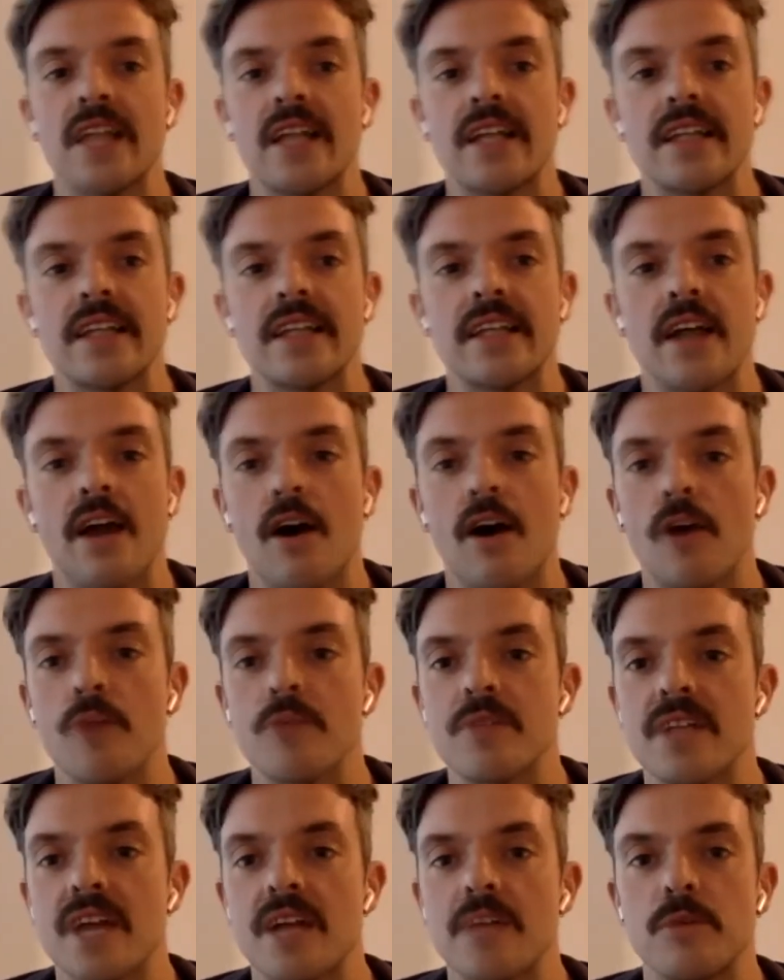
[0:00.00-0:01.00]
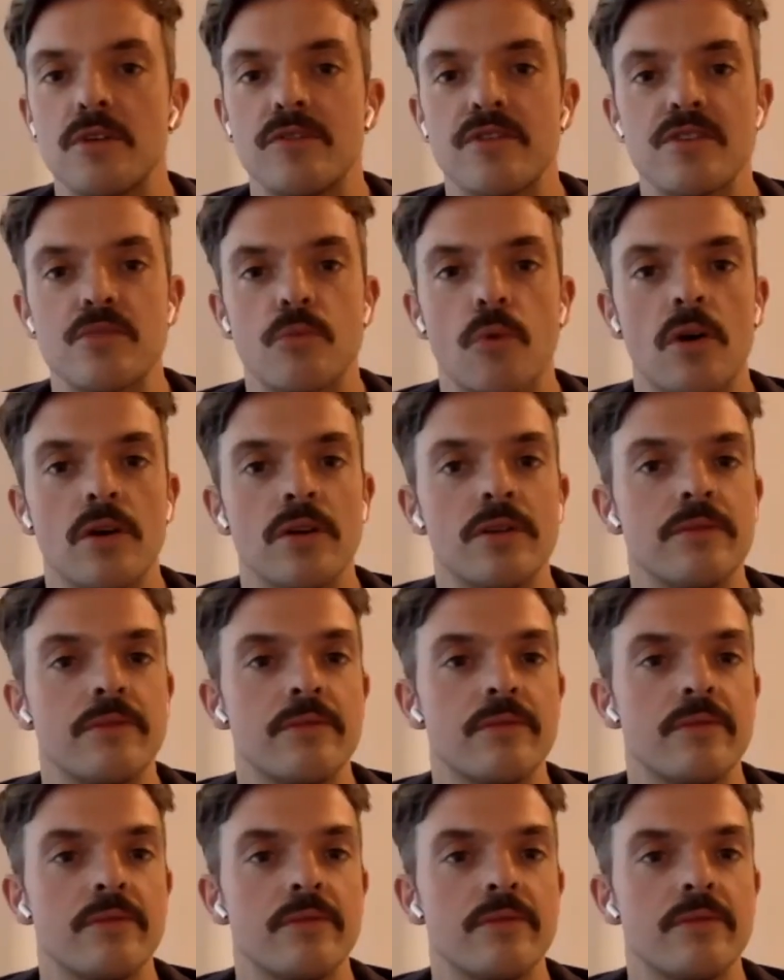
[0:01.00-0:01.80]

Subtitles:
letting the arms and head move as one.